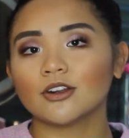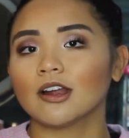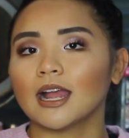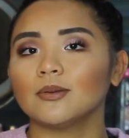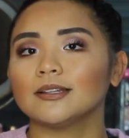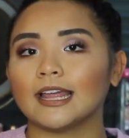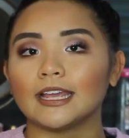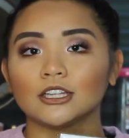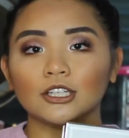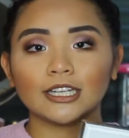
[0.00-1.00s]
I would
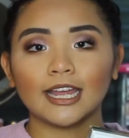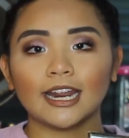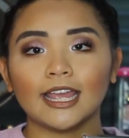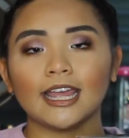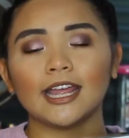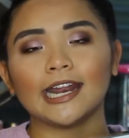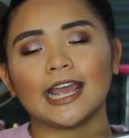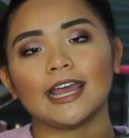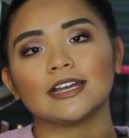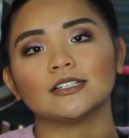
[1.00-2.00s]
like look at it
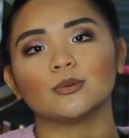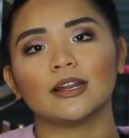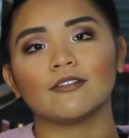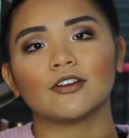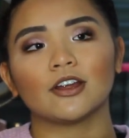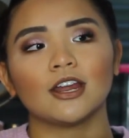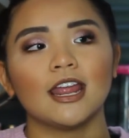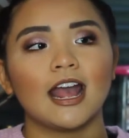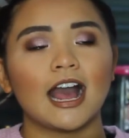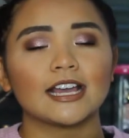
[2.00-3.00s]
and whenever
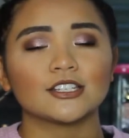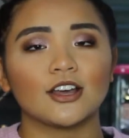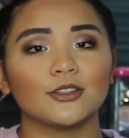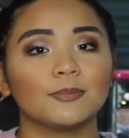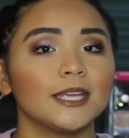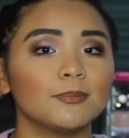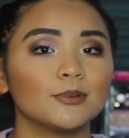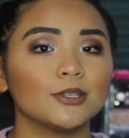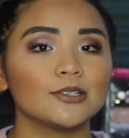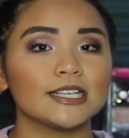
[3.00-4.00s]
I saw other
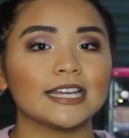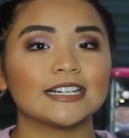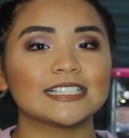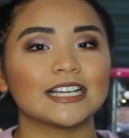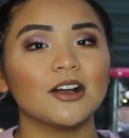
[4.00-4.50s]
people using it, I was like, oh,